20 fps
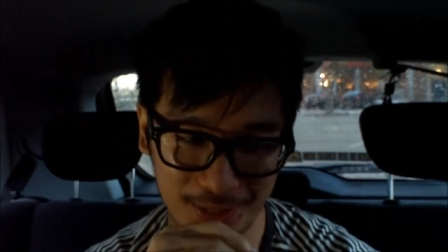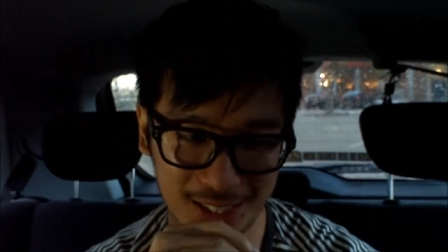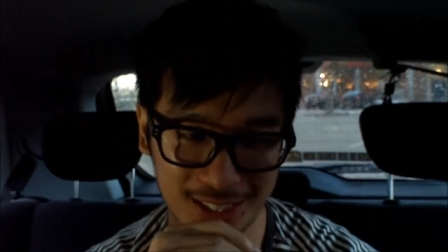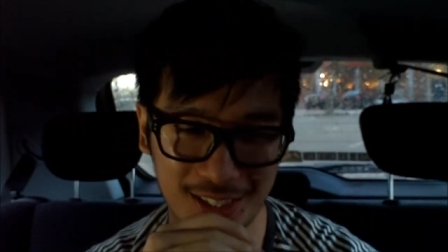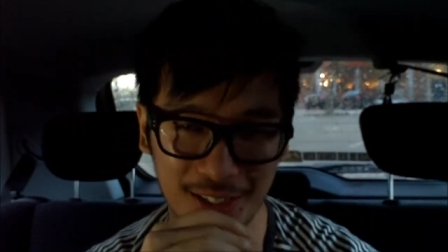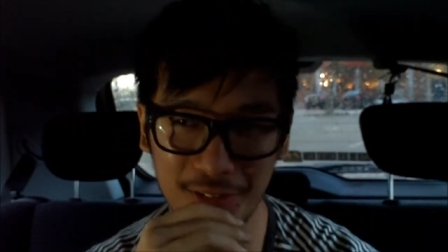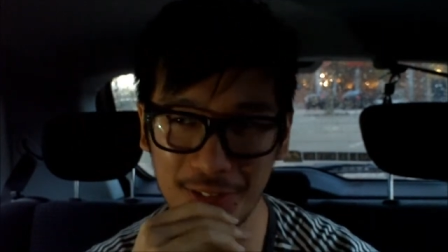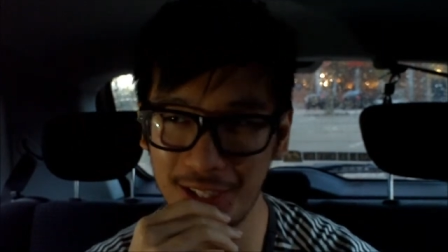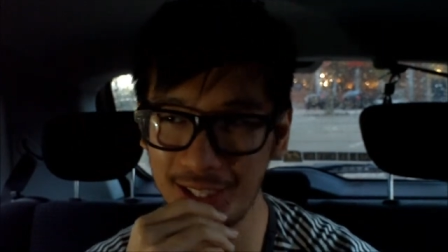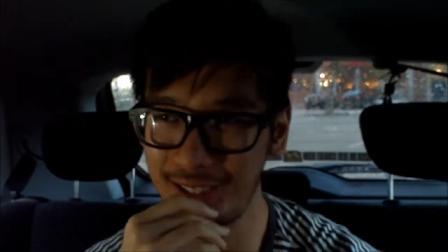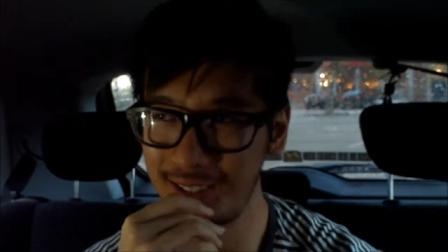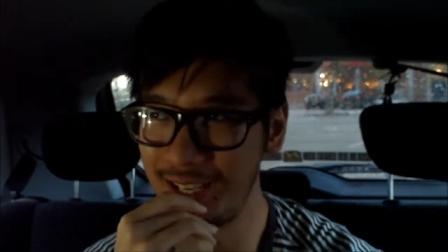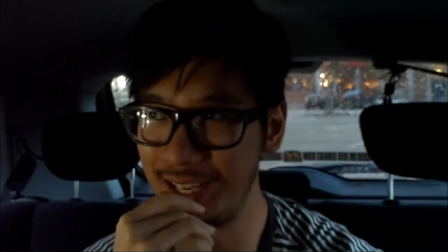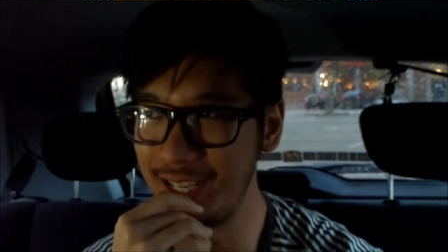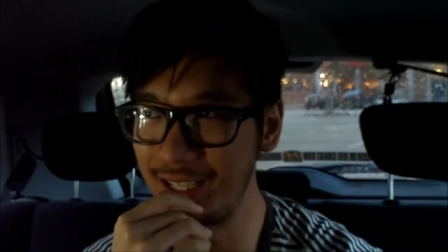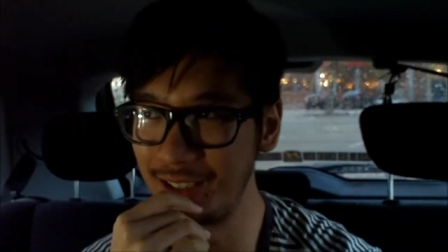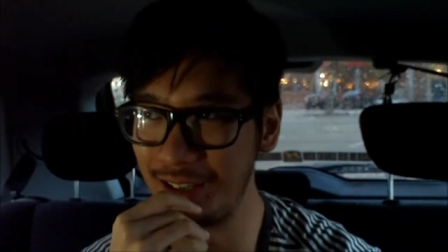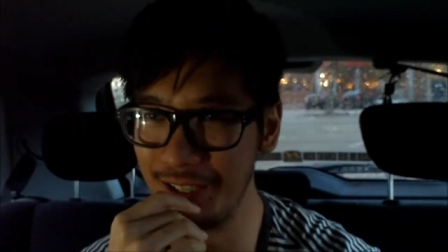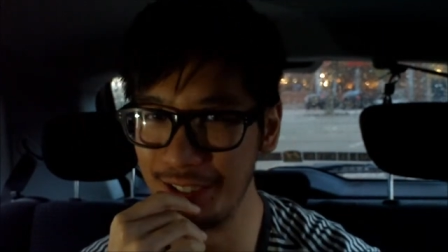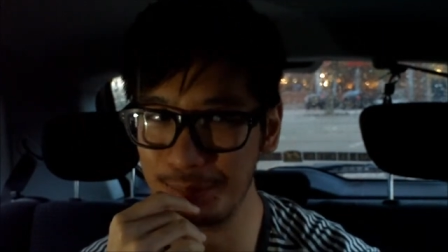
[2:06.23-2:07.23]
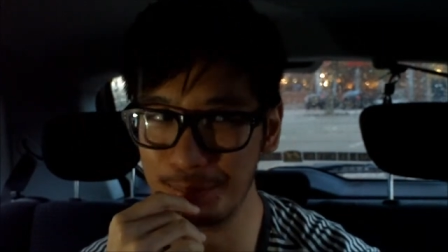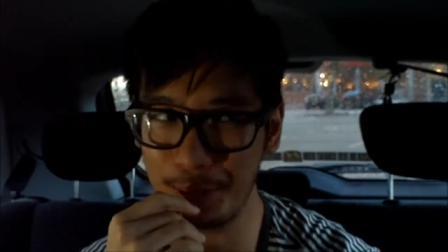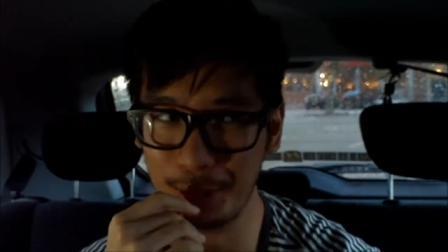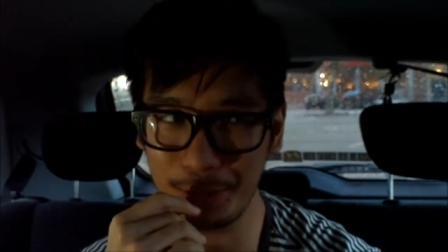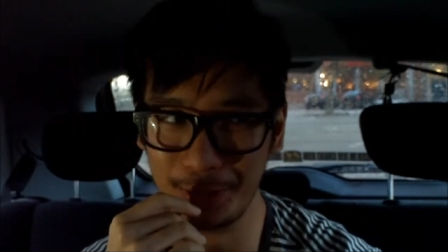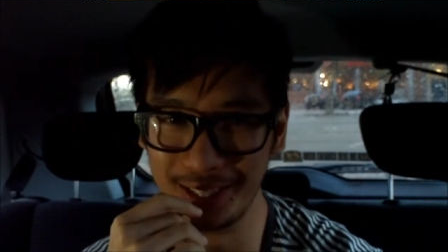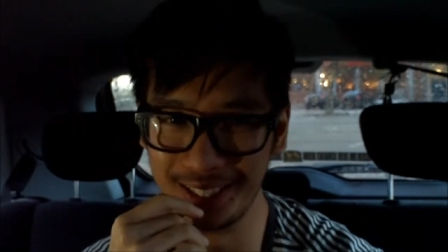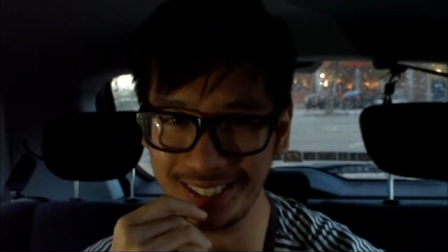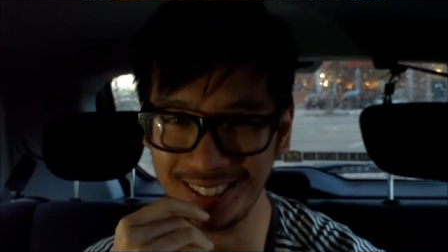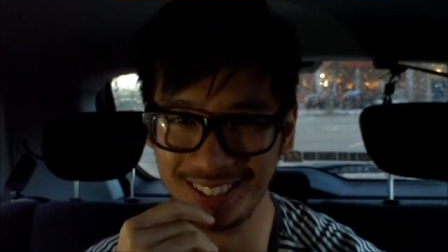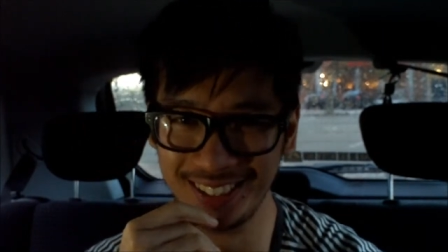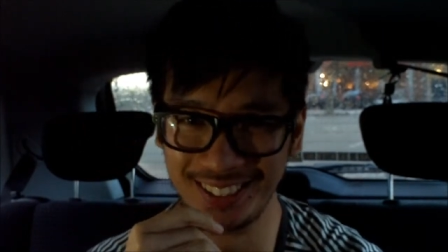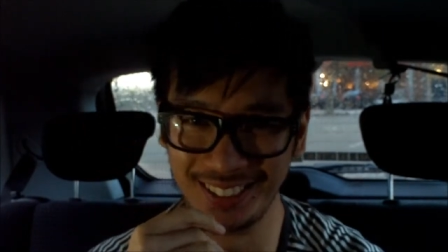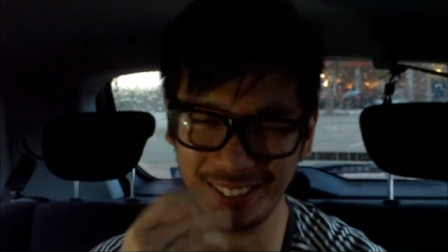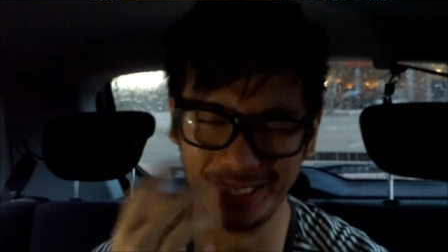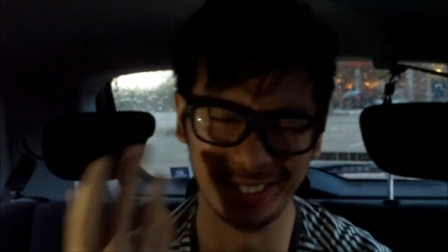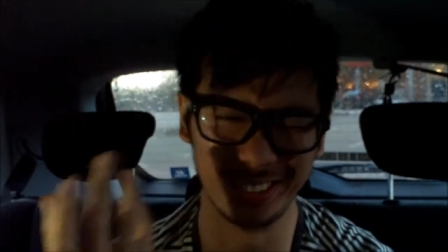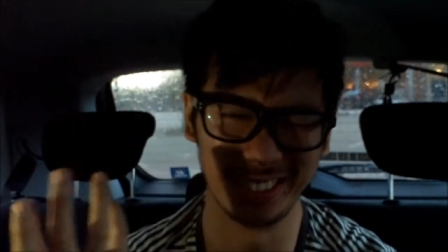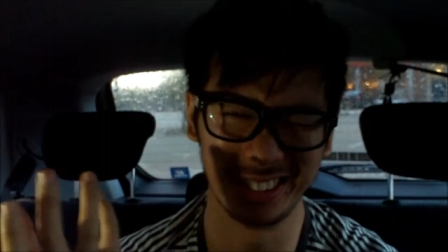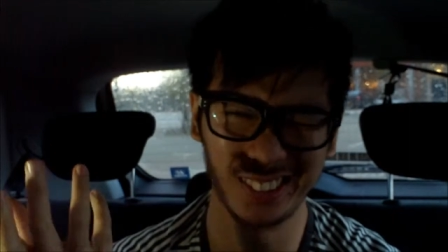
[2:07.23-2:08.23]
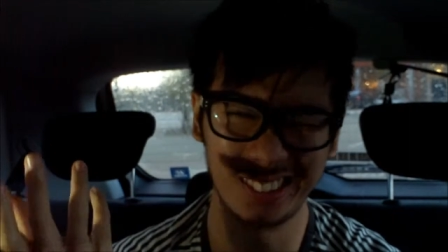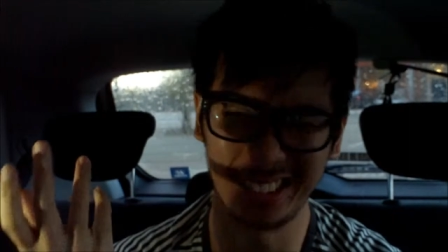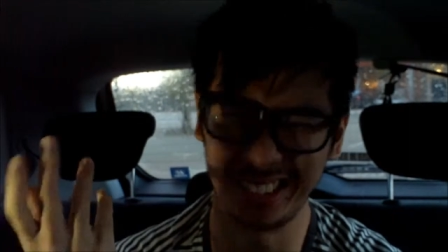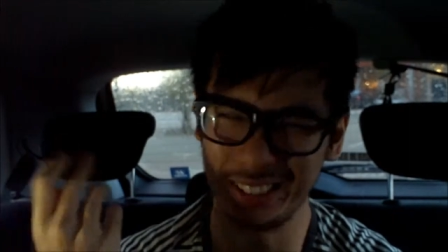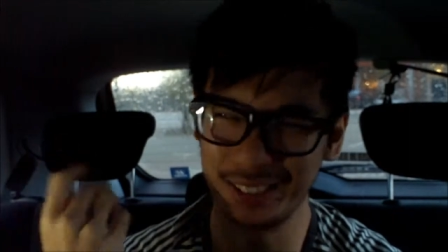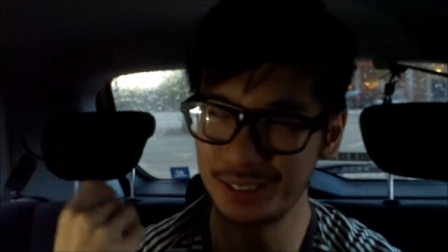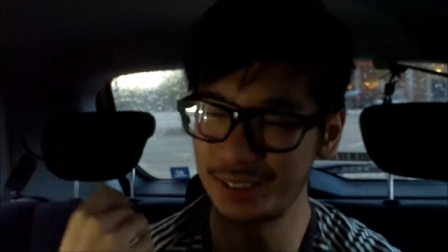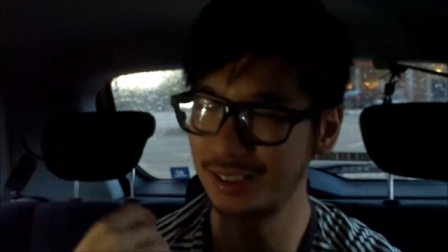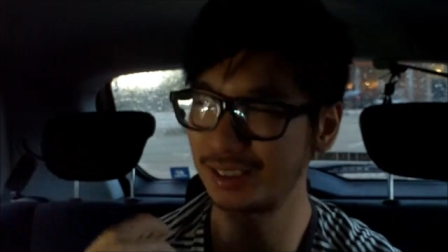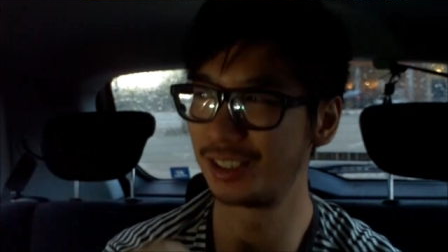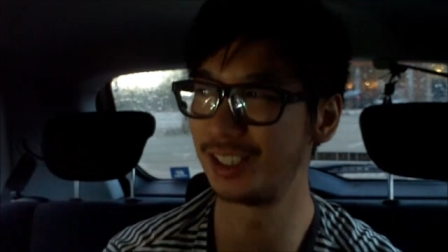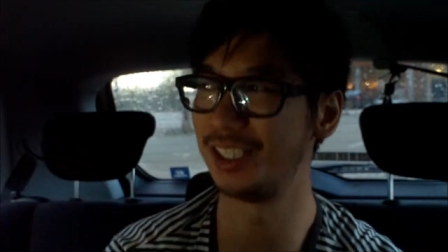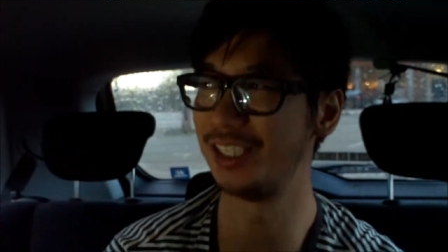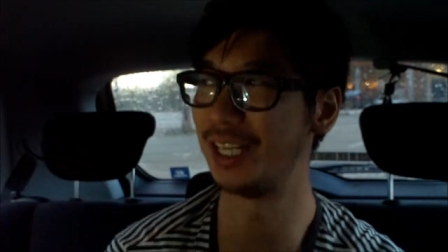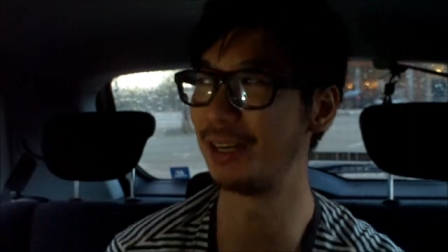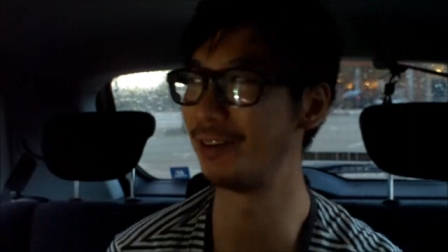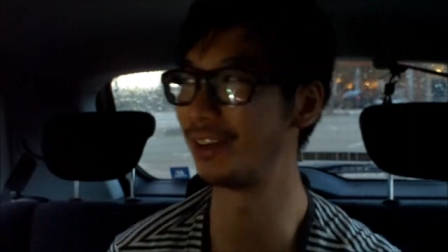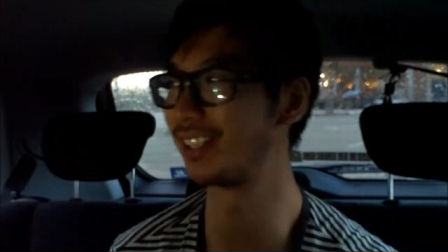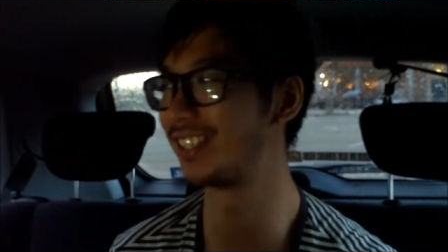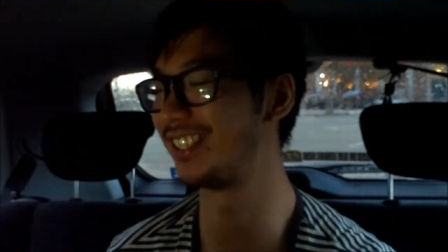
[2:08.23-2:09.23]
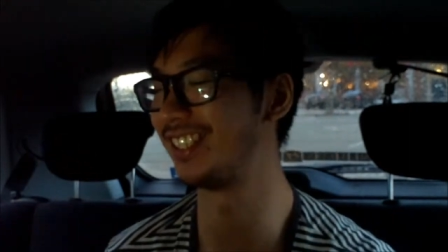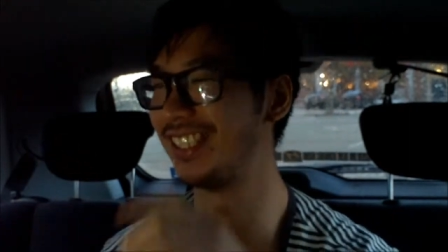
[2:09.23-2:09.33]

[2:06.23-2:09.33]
instead of like hey guys Bo here you know like generic